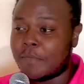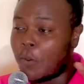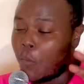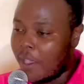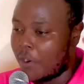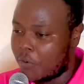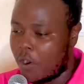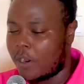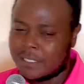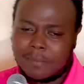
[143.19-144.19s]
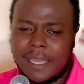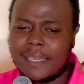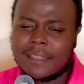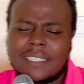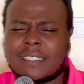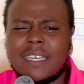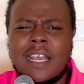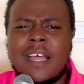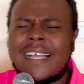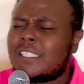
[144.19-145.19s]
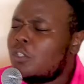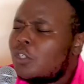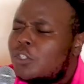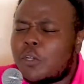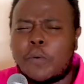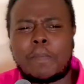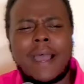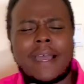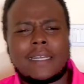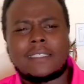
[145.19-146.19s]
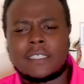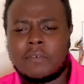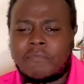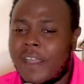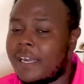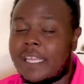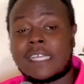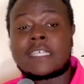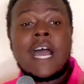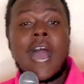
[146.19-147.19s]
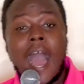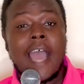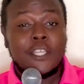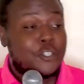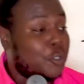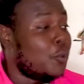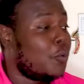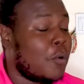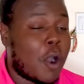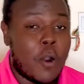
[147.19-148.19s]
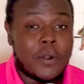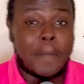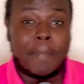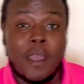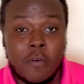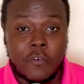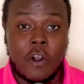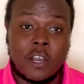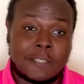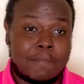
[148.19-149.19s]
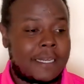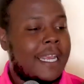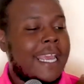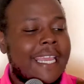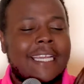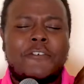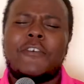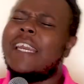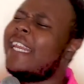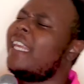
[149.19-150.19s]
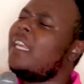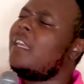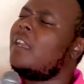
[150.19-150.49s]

wear crocs i'm like that's that's not so bad as in fine yes i too own a pair of crocs but it really